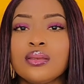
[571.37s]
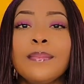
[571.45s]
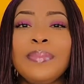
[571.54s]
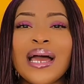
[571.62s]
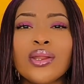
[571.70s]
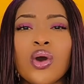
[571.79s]

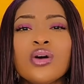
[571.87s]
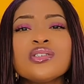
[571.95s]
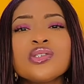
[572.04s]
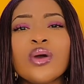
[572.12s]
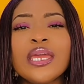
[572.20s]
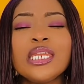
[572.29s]
But
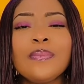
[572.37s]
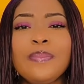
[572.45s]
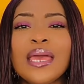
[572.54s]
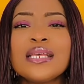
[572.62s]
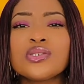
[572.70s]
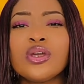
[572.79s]
also it
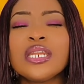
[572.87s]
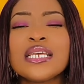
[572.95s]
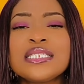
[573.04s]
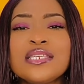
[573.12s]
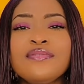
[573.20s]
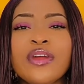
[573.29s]
depends on the
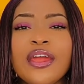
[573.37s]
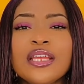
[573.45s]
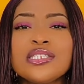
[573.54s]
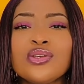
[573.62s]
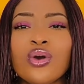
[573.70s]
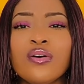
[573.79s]

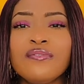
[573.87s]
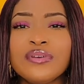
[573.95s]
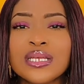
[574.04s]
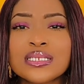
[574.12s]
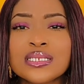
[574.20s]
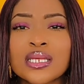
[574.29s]
severity of
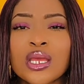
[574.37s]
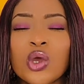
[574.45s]
it,